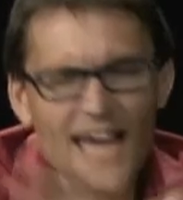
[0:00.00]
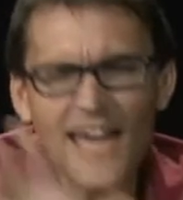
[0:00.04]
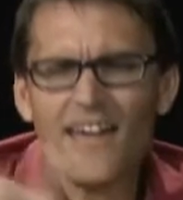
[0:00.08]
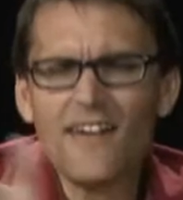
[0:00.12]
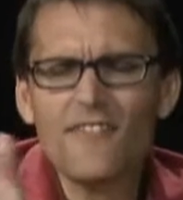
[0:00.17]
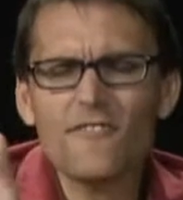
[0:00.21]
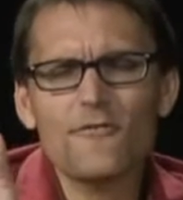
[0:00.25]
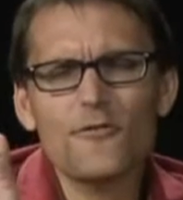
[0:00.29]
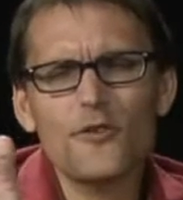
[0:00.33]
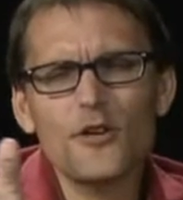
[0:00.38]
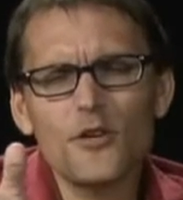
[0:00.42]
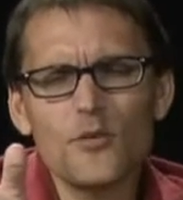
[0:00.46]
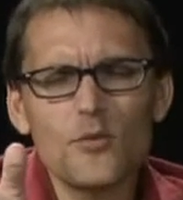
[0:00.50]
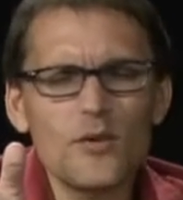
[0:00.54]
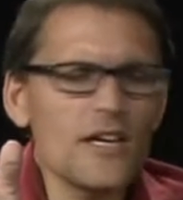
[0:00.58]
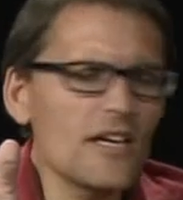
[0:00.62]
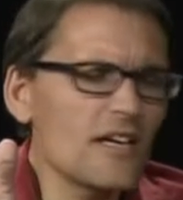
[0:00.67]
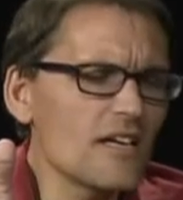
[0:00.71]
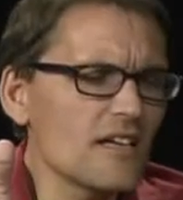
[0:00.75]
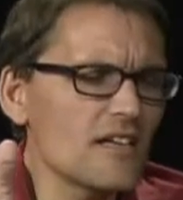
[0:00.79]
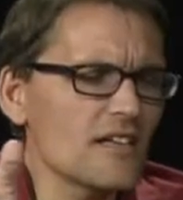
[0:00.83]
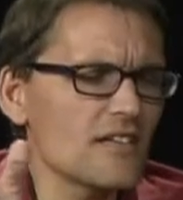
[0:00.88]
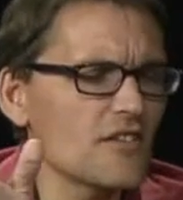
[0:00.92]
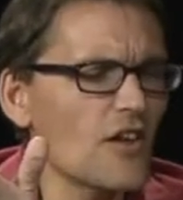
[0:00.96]
I have free
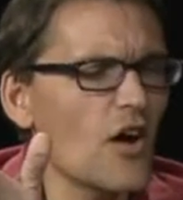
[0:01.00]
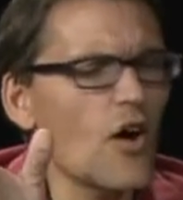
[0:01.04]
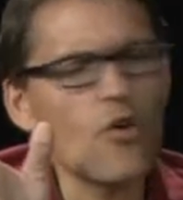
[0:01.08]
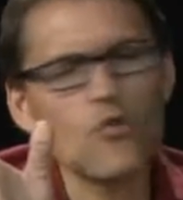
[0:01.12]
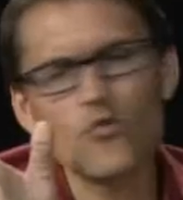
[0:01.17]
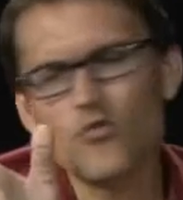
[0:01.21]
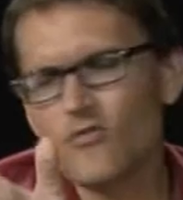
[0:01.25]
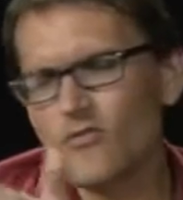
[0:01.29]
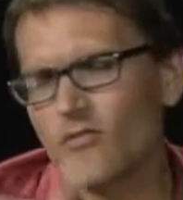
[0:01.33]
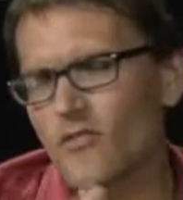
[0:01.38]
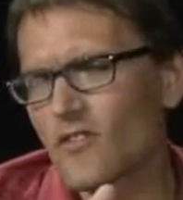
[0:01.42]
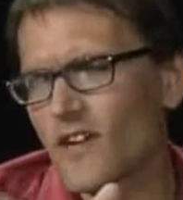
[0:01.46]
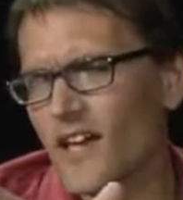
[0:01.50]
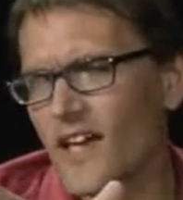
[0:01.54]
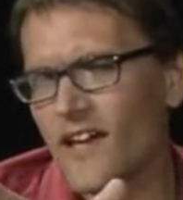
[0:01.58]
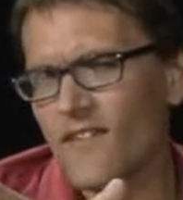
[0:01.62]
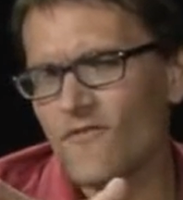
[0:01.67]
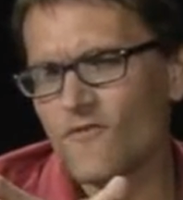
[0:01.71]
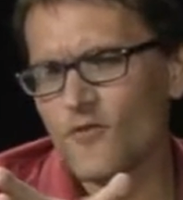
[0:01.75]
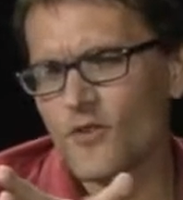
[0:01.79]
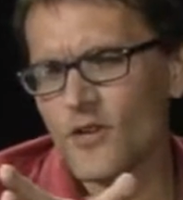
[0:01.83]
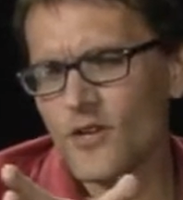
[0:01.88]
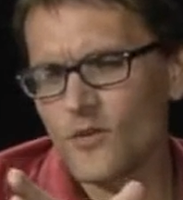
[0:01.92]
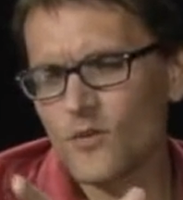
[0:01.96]
will. No, you don't
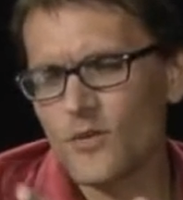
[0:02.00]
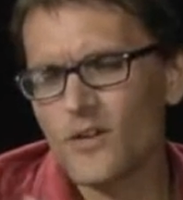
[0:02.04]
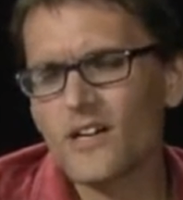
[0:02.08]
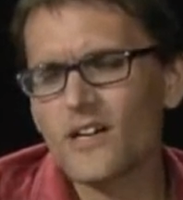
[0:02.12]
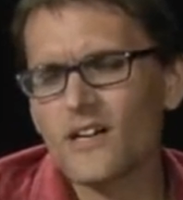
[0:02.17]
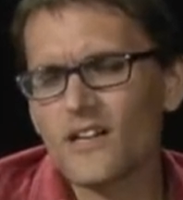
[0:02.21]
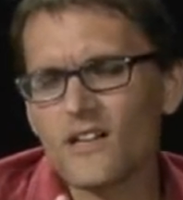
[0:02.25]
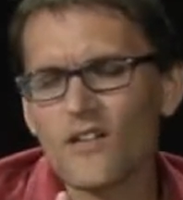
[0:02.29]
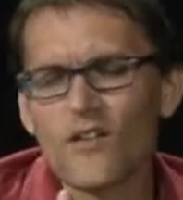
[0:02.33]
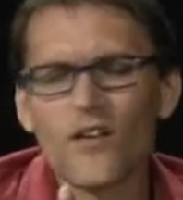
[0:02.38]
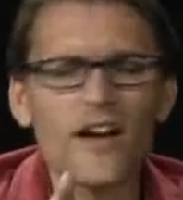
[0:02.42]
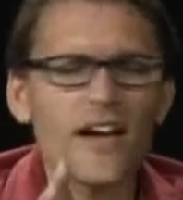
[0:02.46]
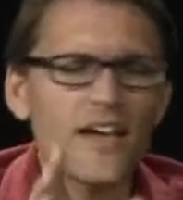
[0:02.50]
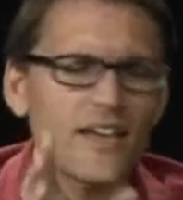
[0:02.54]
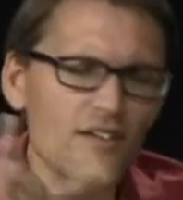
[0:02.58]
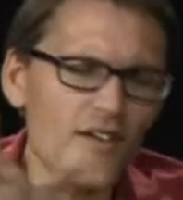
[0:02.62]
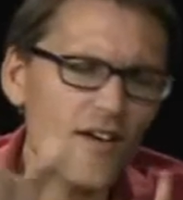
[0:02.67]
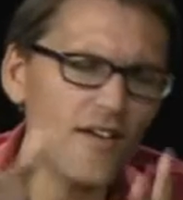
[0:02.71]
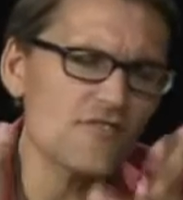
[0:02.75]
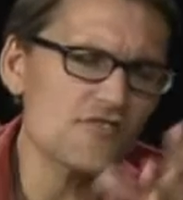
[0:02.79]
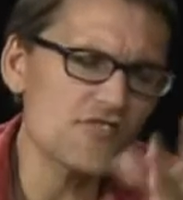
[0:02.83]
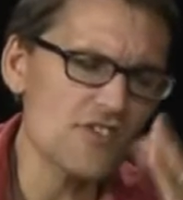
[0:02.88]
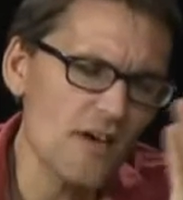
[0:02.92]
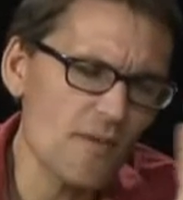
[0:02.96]
have free will. All right,
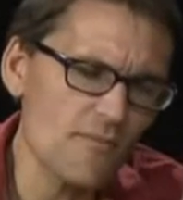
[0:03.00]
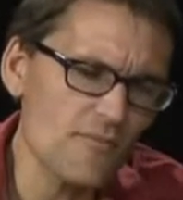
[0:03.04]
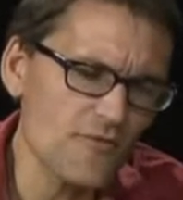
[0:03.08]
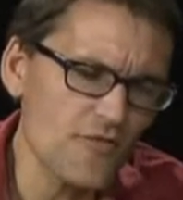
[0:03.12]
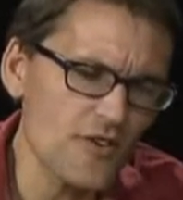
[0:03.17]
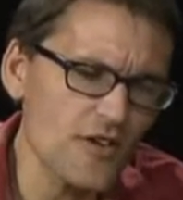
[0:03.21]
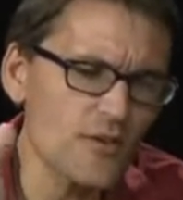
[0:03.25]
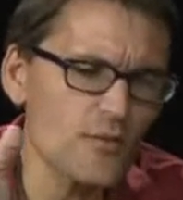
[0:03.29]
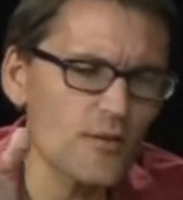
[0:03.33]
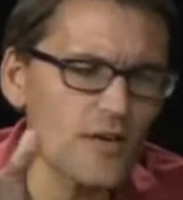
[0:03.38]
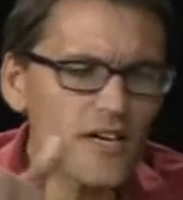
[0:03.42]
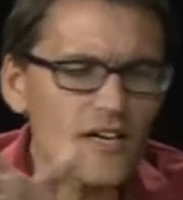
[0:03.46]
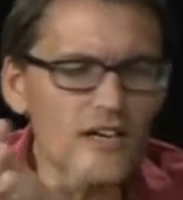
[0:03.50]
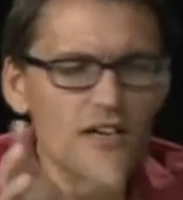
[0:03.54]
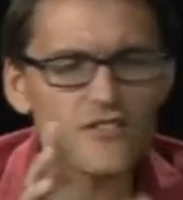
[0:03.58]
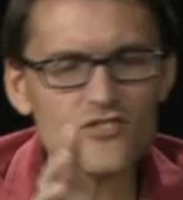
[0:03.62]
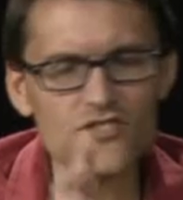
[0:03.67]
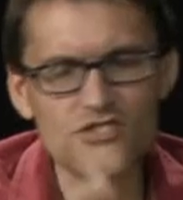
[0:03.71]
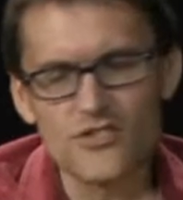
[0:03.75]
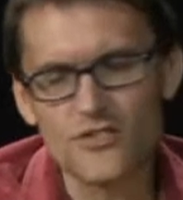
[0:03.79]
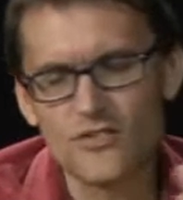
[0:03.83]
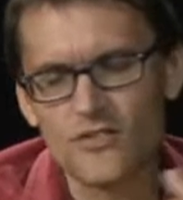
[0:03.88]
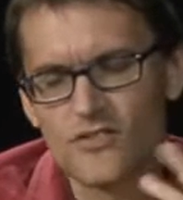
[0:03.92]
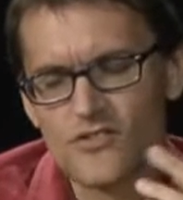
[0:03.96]
you have some free
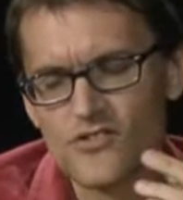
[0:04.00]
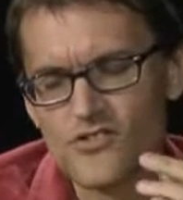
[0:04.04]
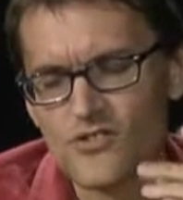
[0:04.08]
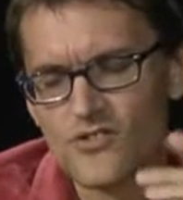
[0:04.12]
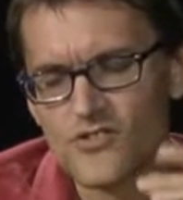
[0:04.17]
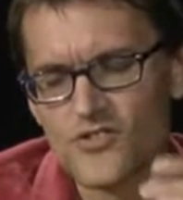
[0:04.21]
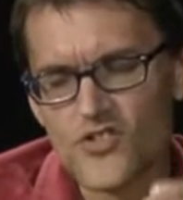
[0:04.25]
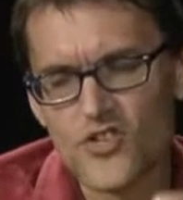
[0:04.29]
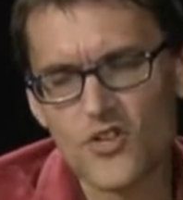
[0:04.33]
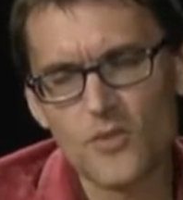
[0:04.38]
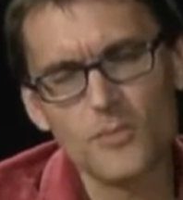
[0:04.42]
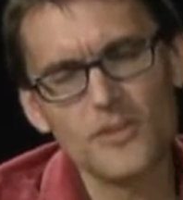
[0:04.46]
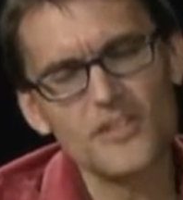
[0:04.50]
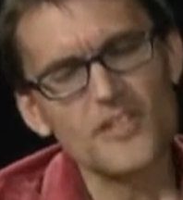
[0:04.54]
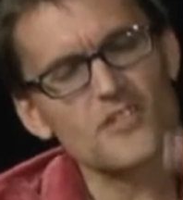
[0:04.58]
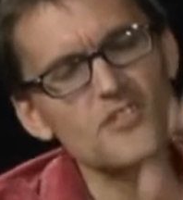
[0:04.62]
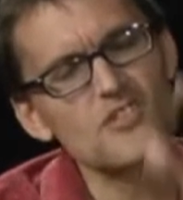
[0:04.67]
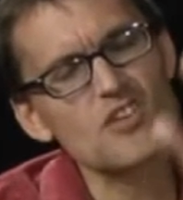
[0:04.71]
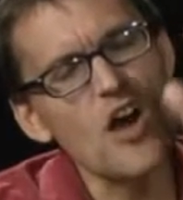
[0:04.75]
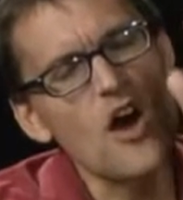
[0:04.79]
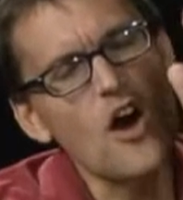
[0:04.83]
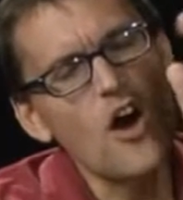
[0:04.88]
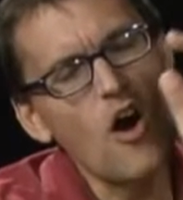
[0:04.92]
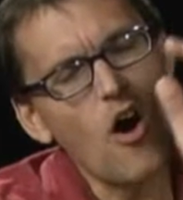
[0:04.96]
will. Sure. But
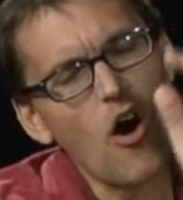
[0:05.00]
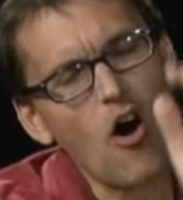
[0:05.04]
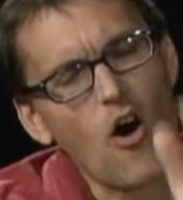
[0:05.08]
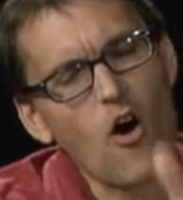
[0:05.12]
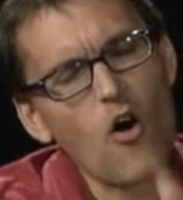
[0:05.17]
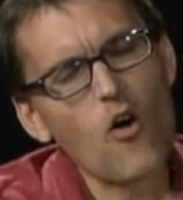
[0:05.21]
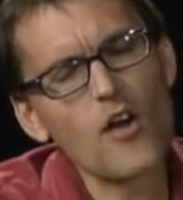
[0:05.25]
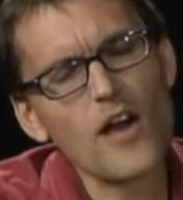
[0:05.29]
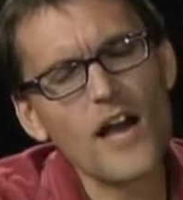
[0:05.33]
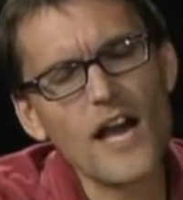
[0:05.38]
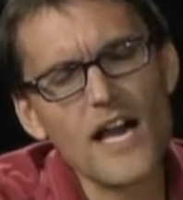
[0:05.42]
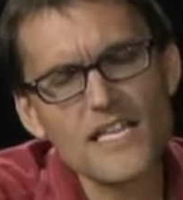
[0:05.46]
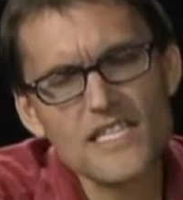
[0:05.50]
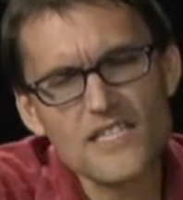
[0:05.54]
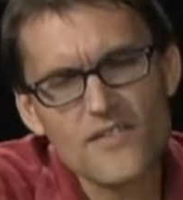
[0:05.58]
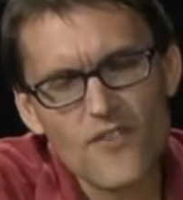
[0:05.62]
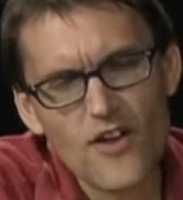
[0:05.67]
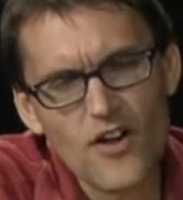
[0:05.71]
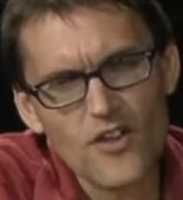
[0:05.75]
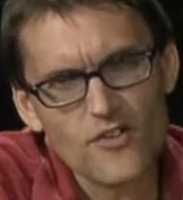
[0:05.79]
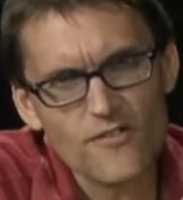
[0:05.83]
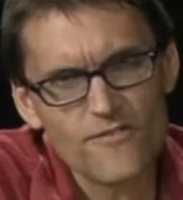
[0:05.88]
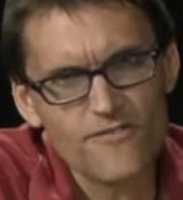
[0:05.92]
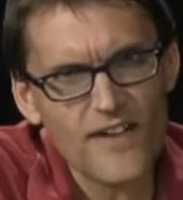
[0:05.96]
there's all kinds
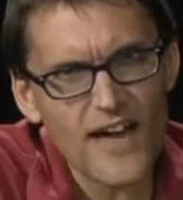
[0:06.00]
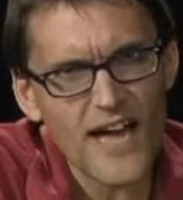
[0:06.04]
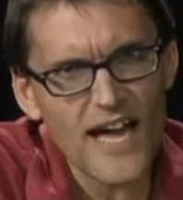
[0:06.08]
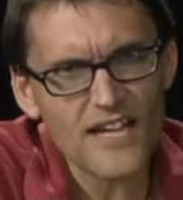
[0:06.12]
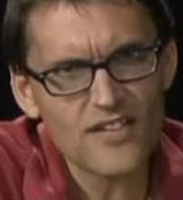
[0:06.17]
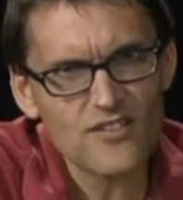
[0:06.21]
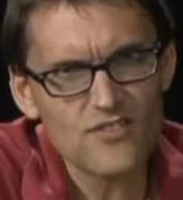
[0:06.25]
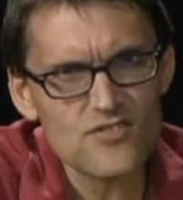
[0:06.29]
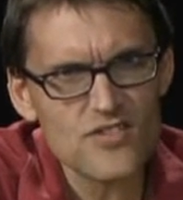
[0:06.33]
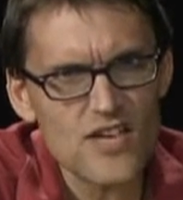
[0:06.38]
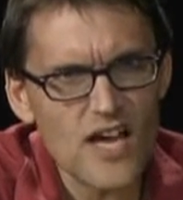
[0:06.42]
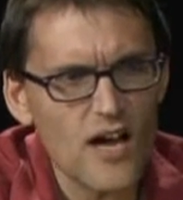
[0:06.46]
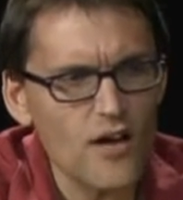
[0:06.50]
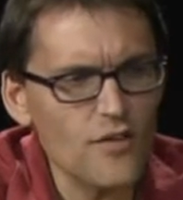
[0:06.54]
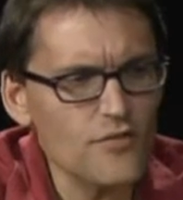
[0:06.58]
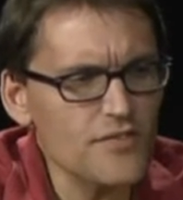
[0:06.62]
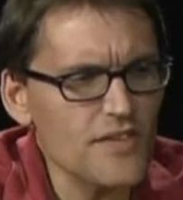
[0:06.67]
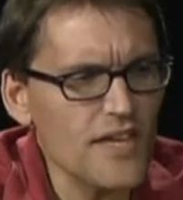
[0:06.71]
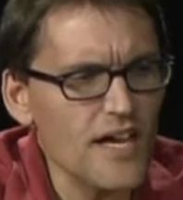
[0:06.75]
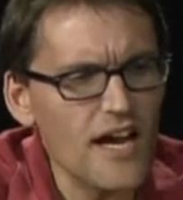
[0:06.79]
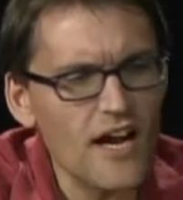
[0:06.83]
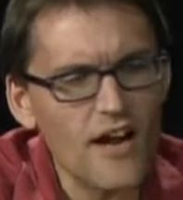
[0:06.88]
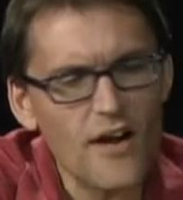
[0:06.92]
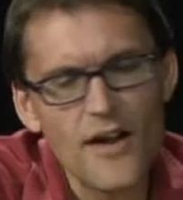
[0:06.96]
of other factors
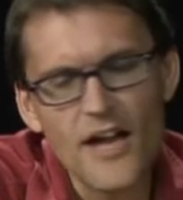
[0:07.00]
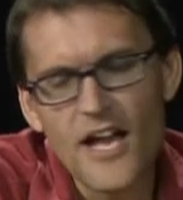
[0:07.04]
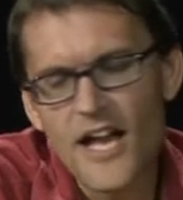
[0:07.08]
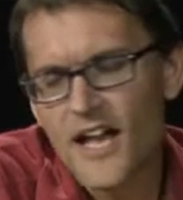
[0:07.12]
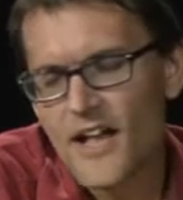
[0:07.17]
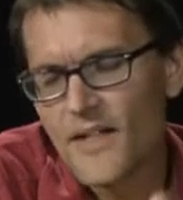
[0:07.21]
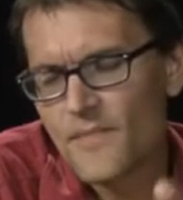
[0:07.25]
out there.